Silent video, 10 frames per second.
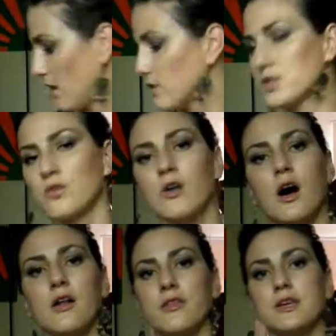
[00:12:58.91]
Also
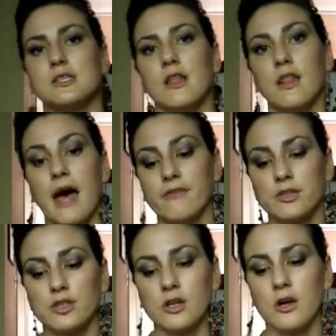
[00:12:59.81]
got this
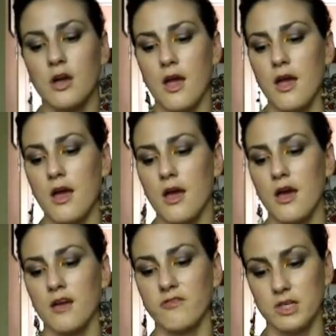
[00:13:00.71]
Lavender
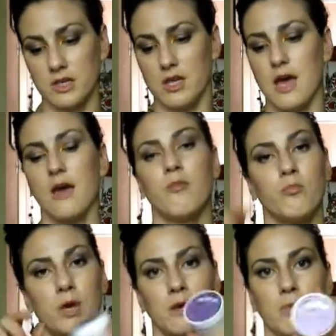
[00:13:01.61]
Vanilla
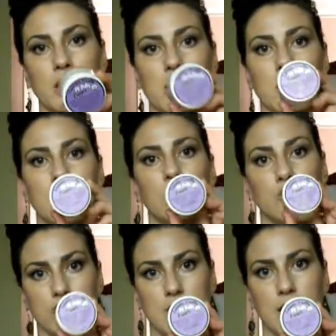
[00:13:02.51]
Pit Putty
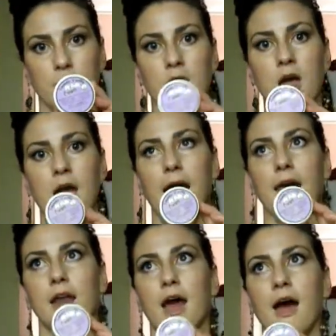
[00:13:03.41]
Cream,
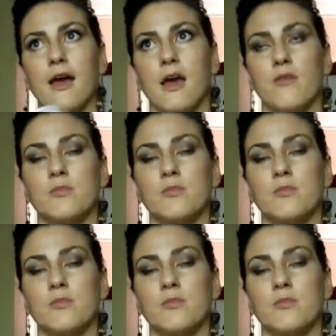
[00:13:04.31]
and I